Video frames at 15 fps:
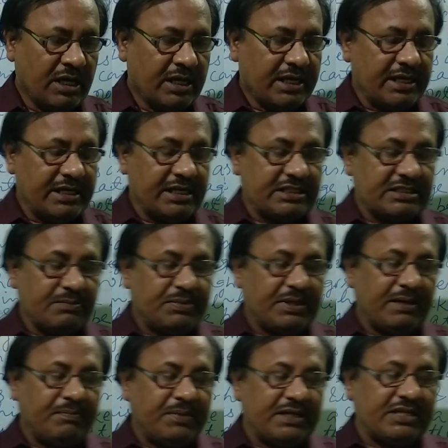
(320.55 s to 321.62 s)
In his
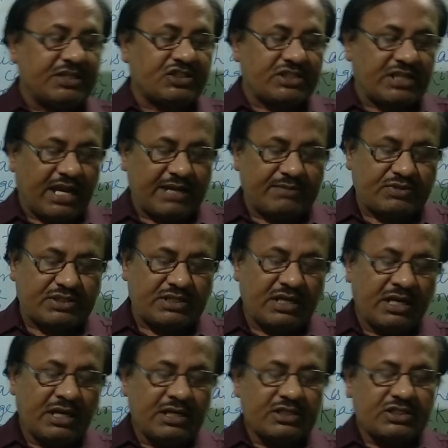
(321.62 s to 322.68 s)
vivid stripes.
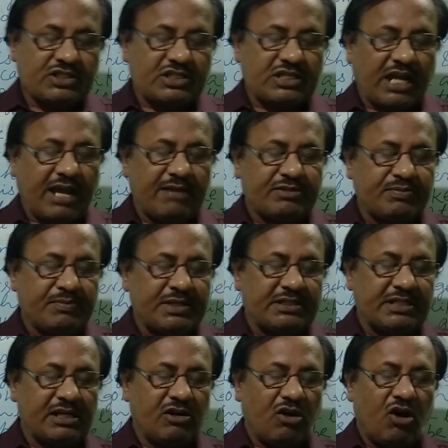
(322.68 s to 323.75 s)
Stripes means
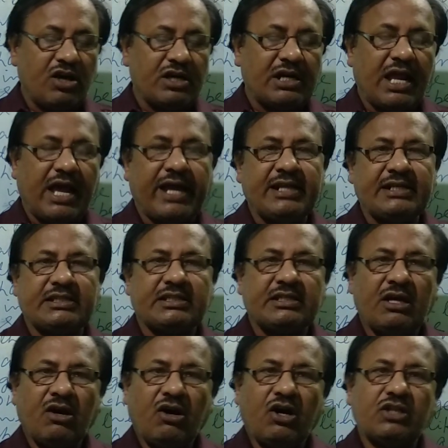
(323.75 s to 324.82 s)
long
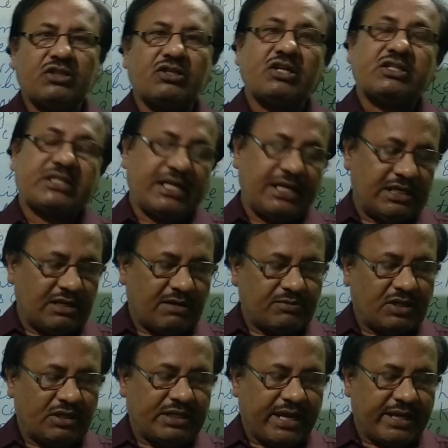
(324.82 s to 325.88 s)
lines on the skin of
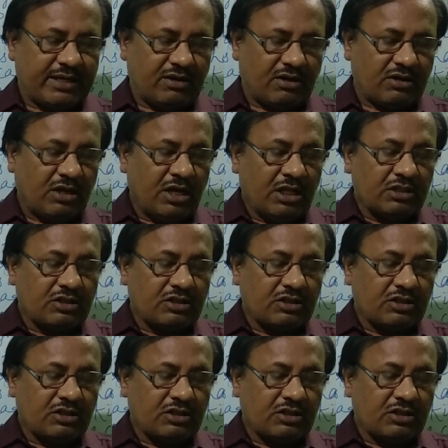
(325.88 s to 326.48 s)
the tiger.